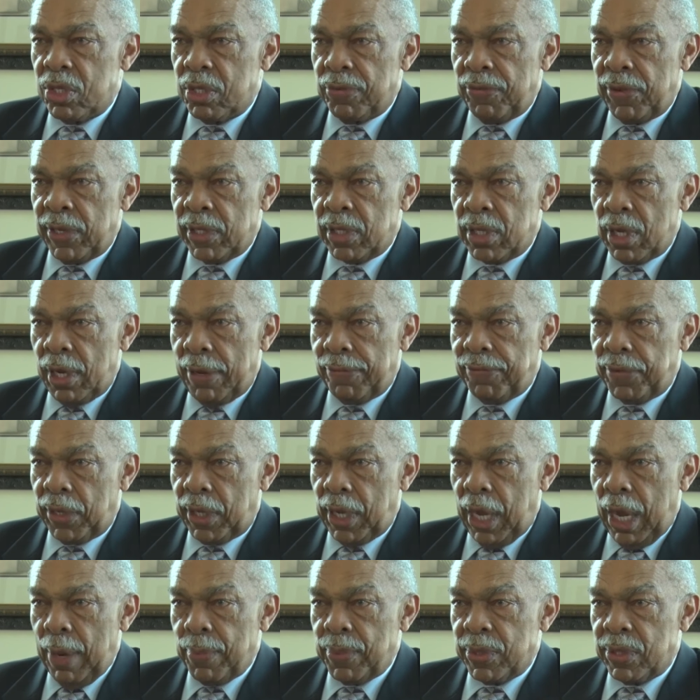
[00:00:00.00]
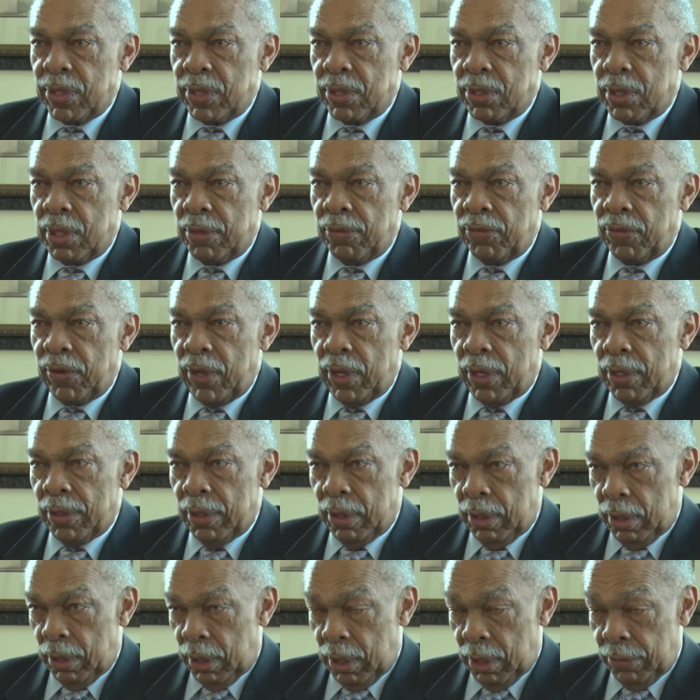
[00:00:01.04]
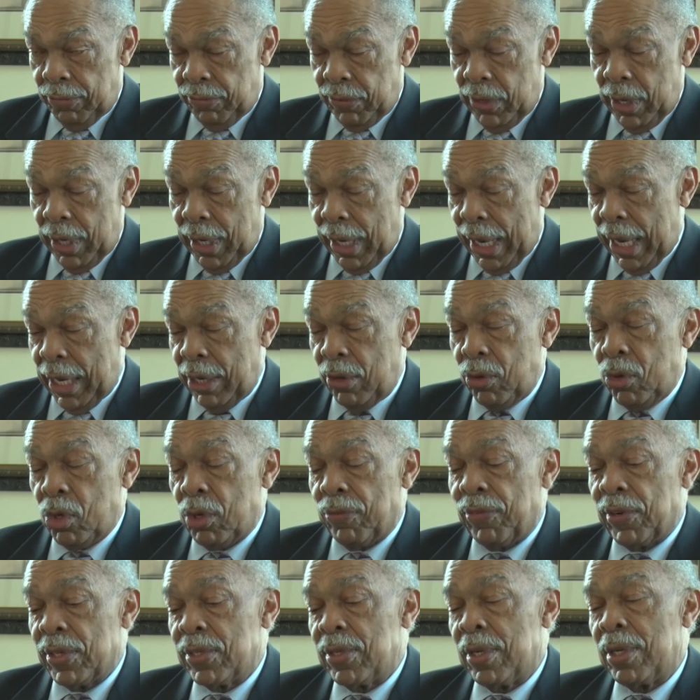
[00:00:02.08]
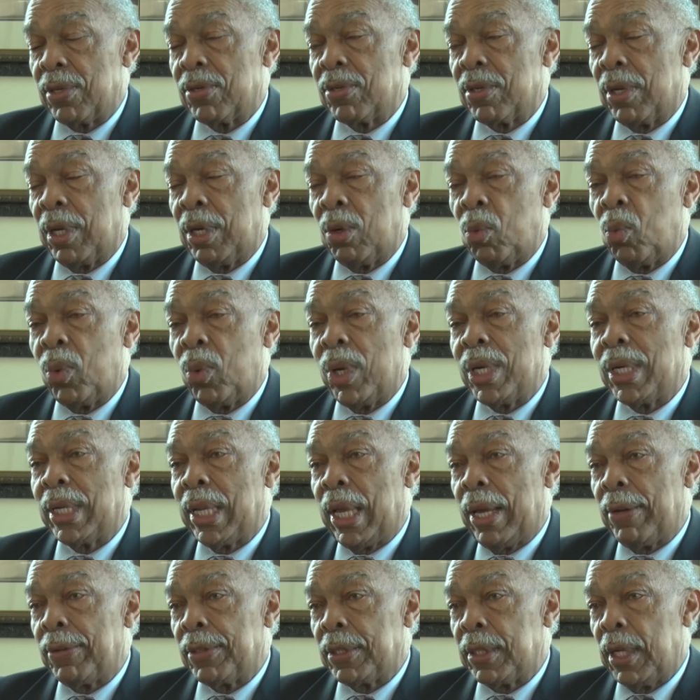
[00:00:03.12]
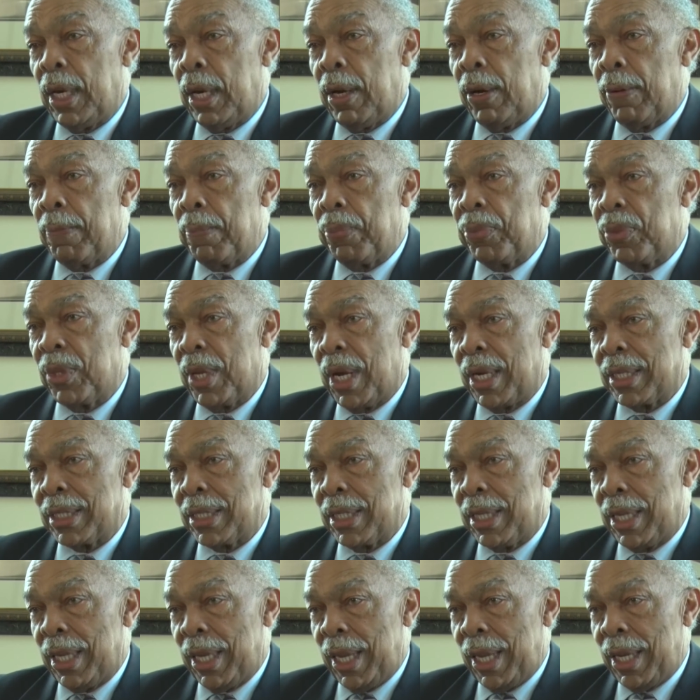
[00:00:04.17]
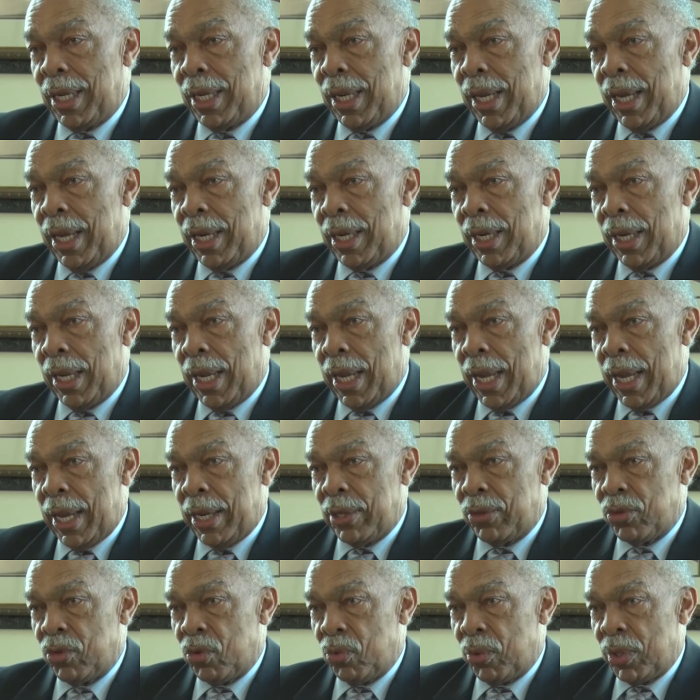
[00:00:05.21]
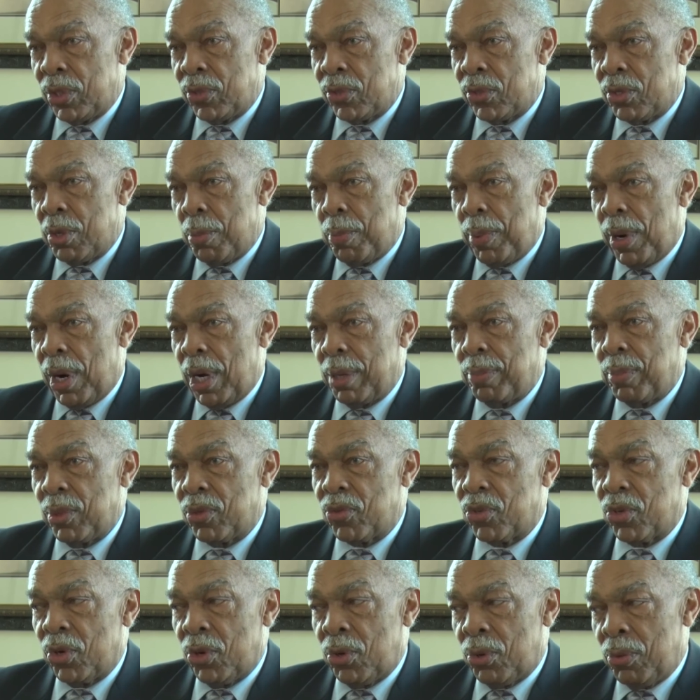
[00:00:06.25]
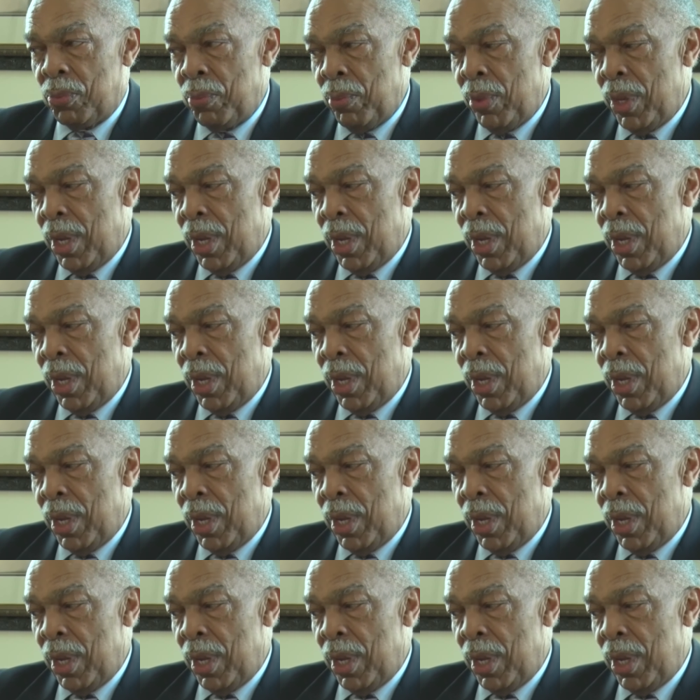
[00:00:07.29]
of us left the campuses of the Atlanta University Center and went downtown. Dr. King led a line to Rich's Department of Soap.